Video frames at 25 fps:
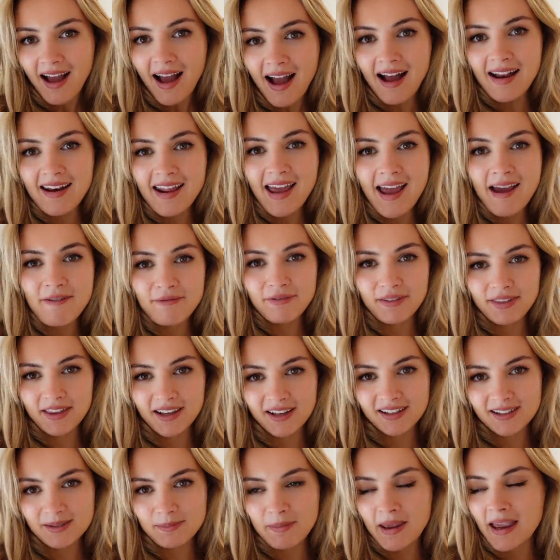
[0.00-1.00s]
And
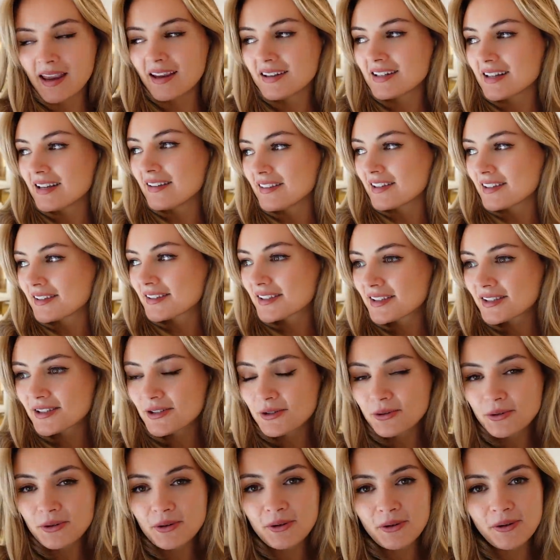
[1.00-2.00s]
everything is made in the
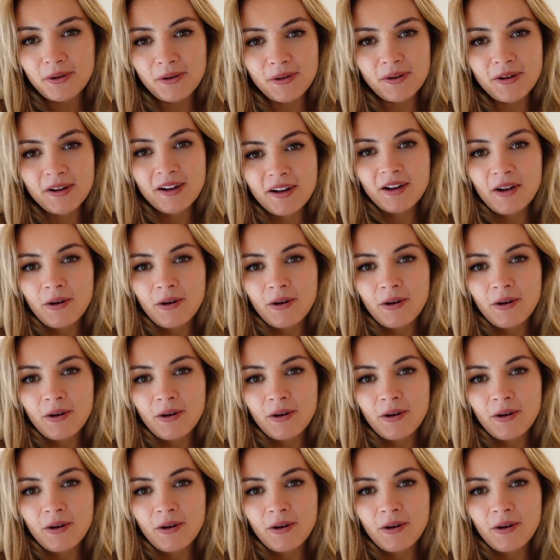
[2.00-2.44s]
store.